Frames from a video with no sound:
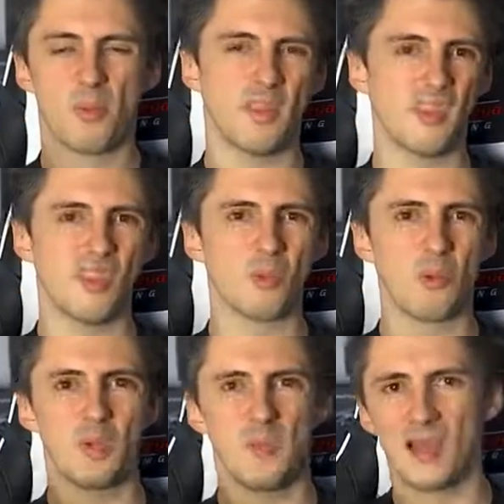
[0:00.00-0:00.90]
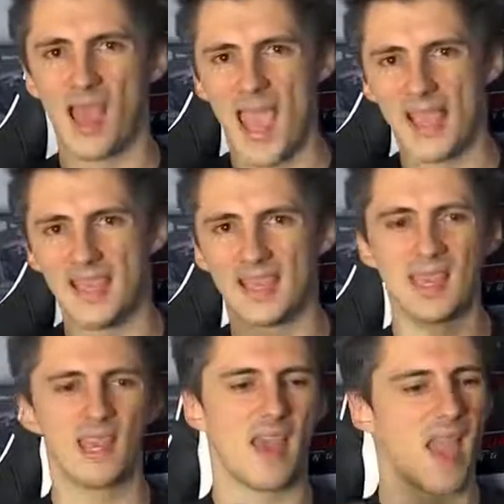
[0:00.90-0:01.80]
but they tend to only be like 8
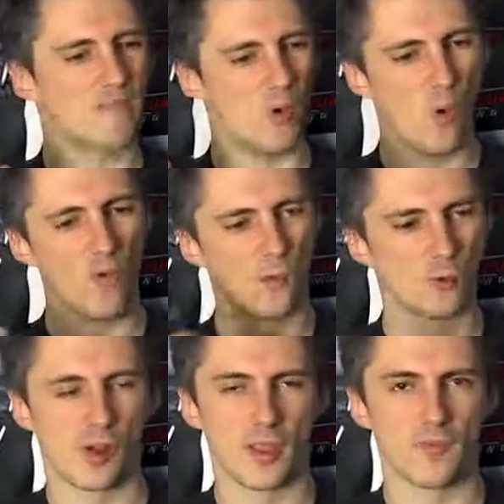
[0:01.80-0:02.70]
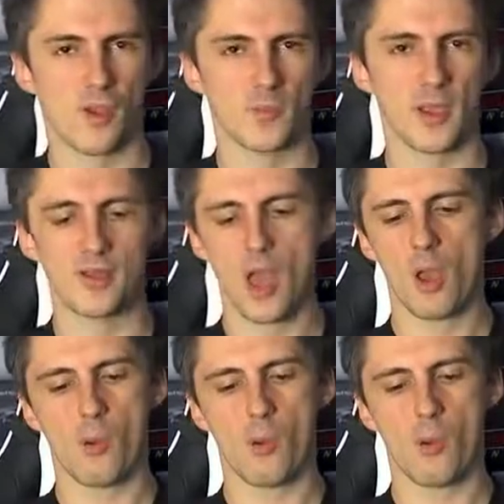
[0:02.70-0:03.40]
gig, they have awful transfer speed,